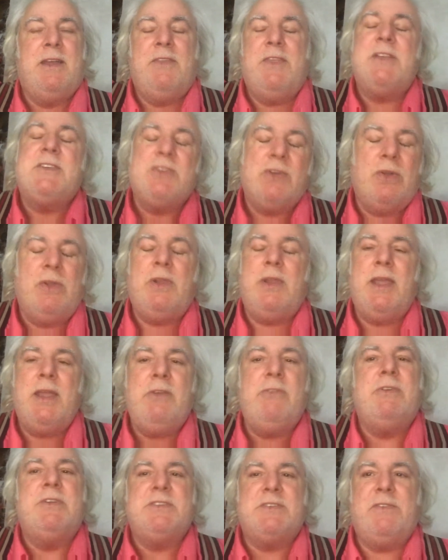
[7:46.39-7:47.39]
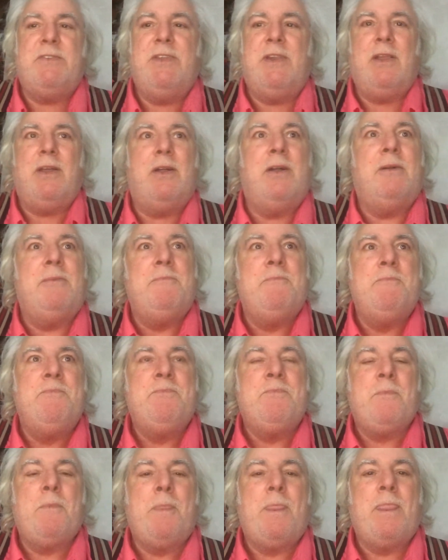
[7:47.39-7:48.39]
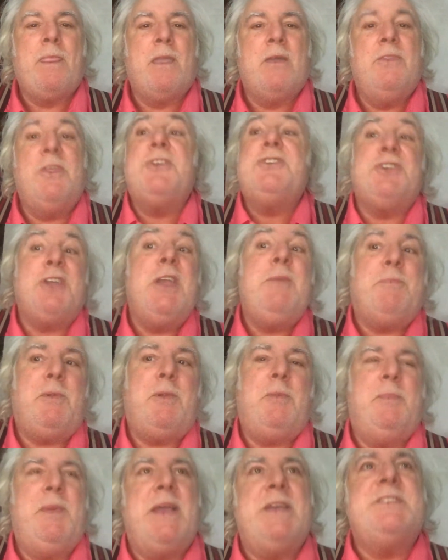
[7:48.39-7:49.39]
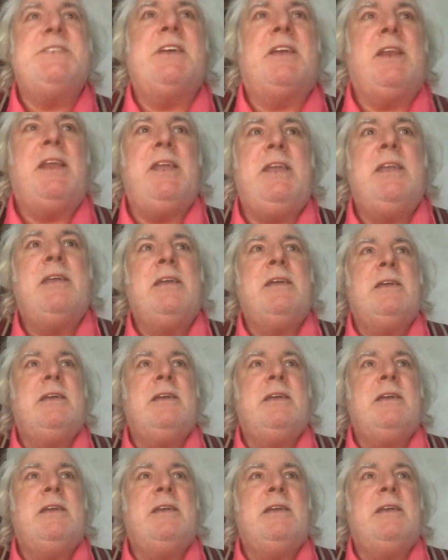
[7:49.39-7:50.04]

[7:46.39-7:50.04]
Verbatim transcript: the total ignorance of the law, the sheeple, basically.